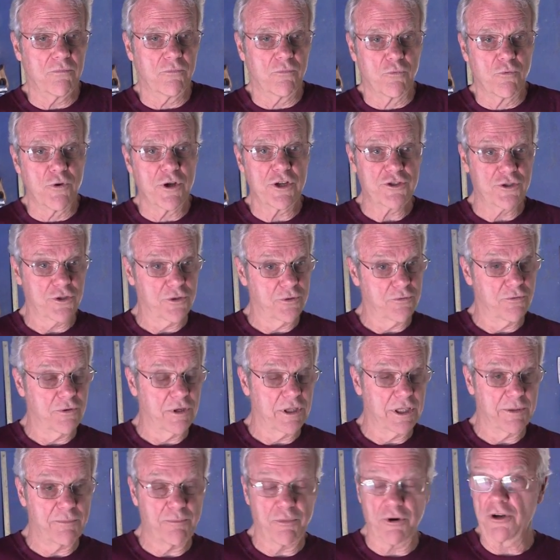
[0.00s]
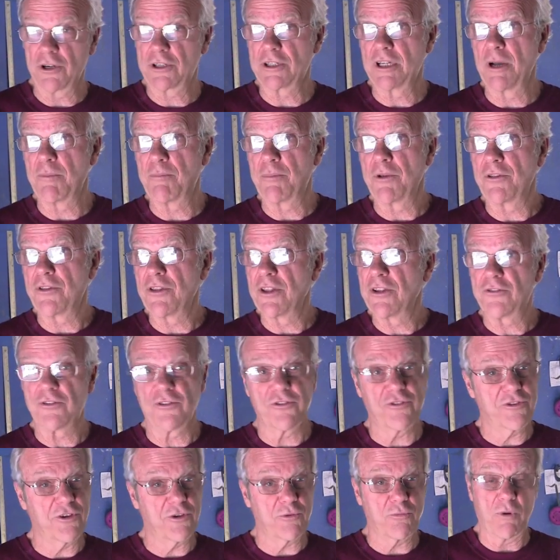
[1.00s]
Richard really perked up at this
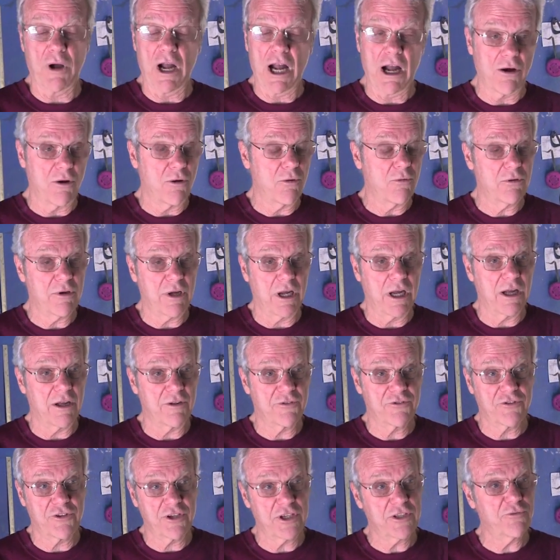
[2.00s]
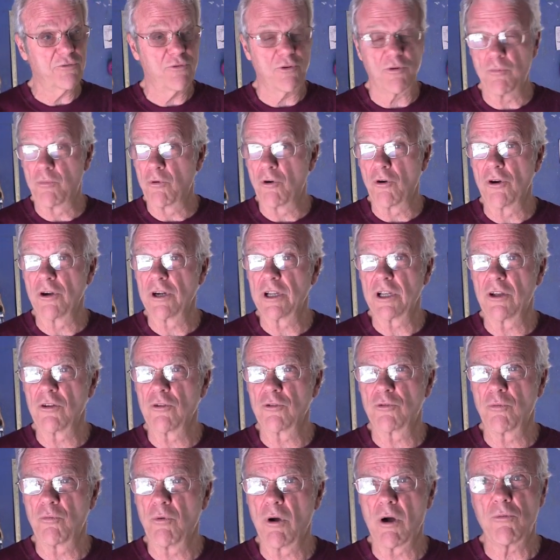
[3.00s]
and said, wow, 6-foot board. He
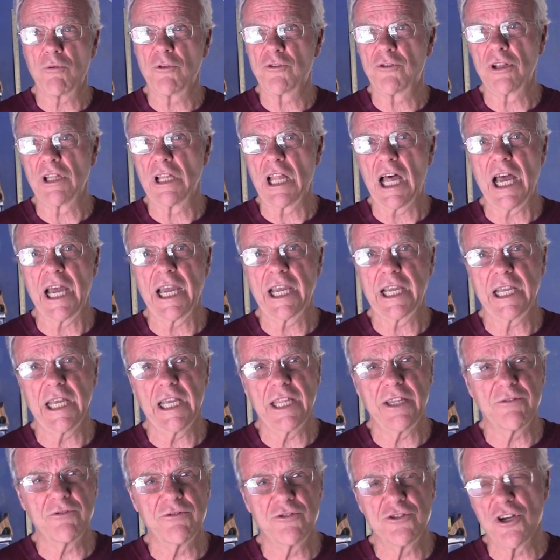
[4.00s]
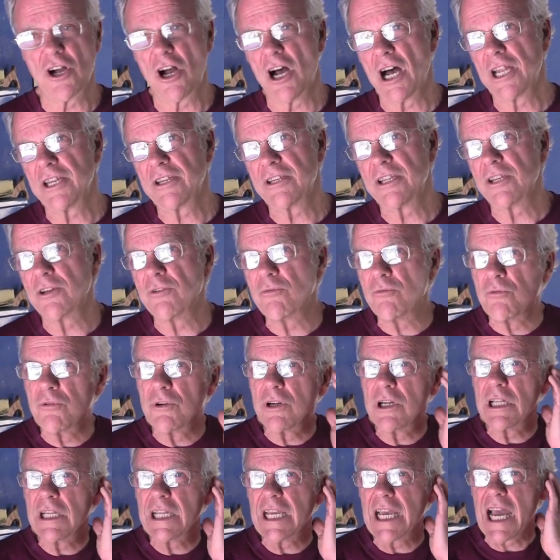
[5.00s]
goes, what was it like? And John didn't
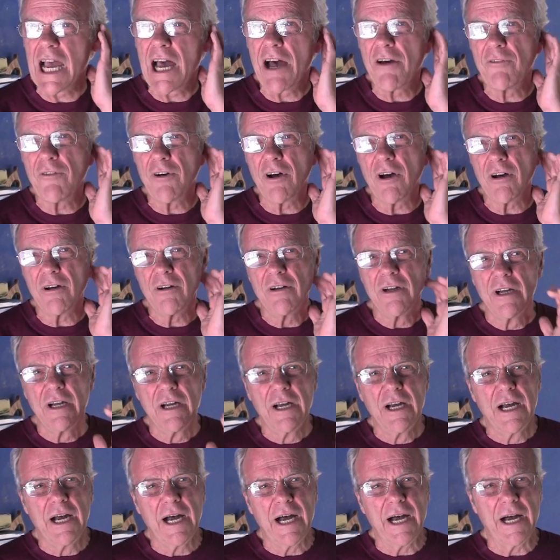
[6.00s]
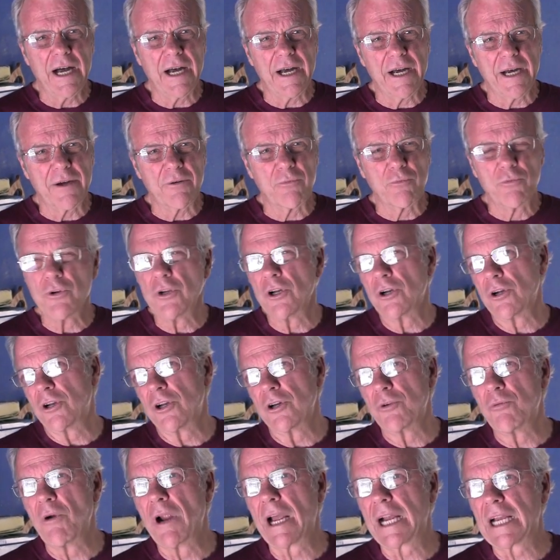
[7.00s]
really have a real
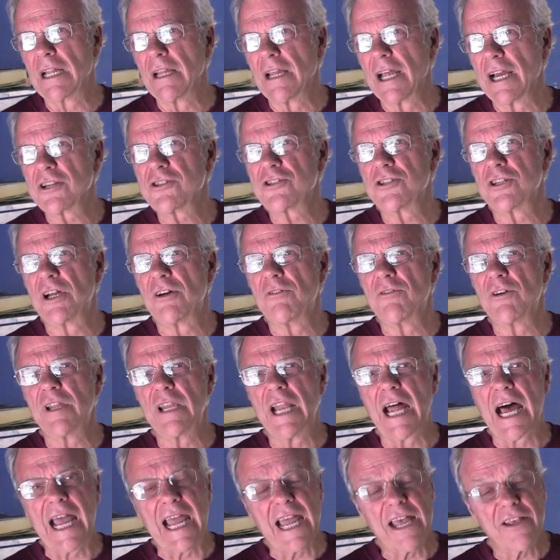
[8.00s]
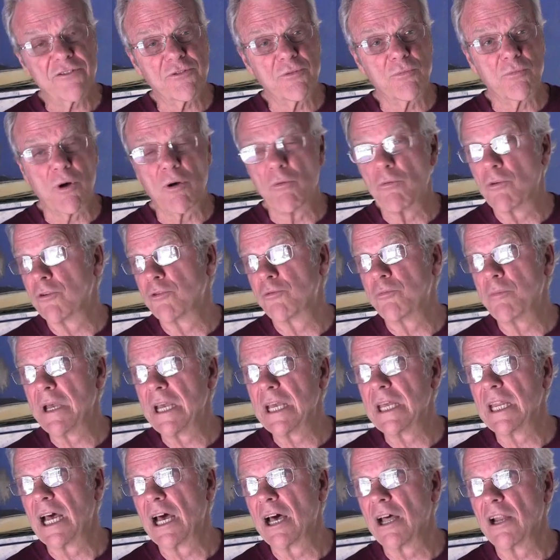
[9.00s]
good recollection of it. And I asked him what it was
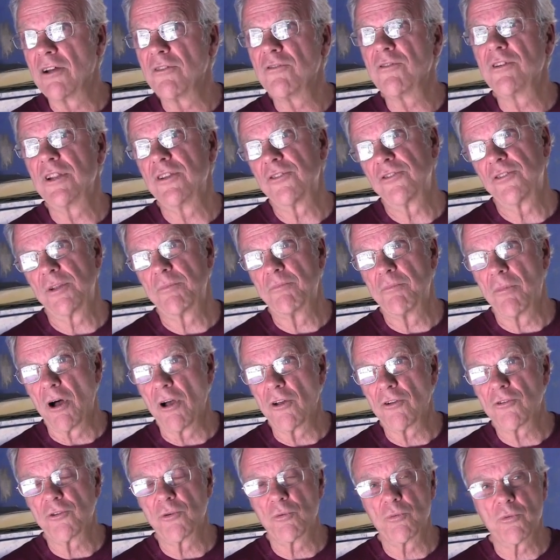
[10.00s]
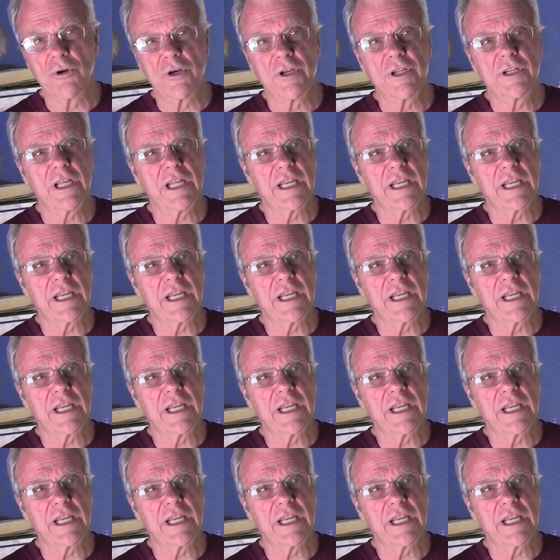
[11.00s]
made out of, and he said balsa wood.